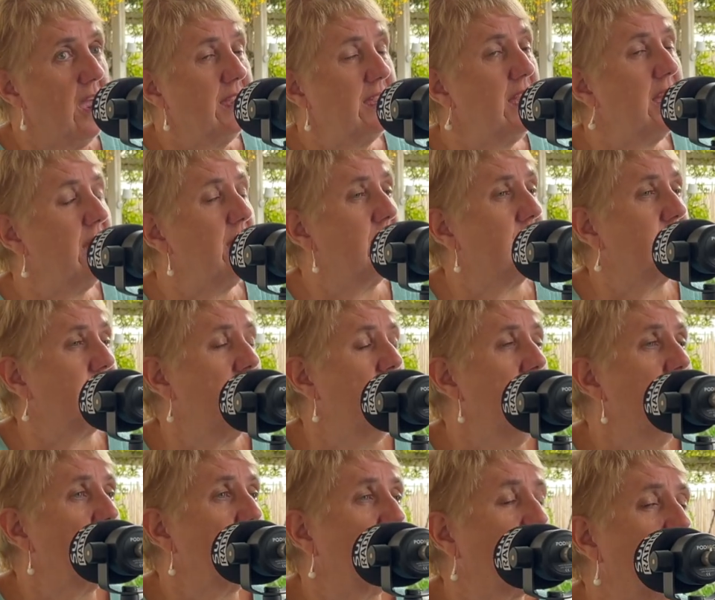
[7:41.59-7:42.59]
Yes.
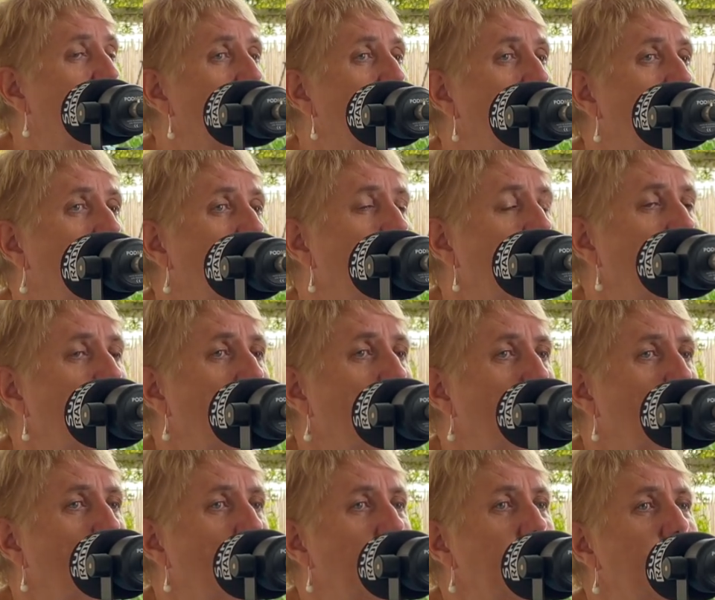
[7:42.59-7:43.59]
So
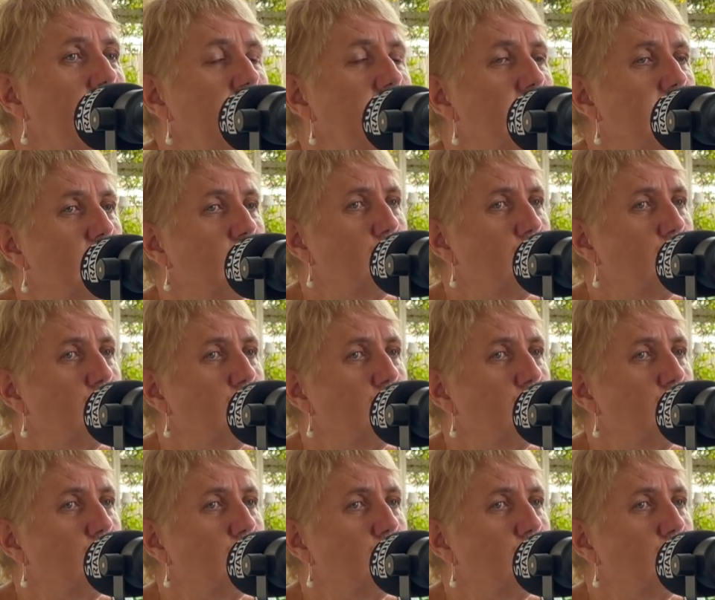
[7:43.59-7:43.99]
it's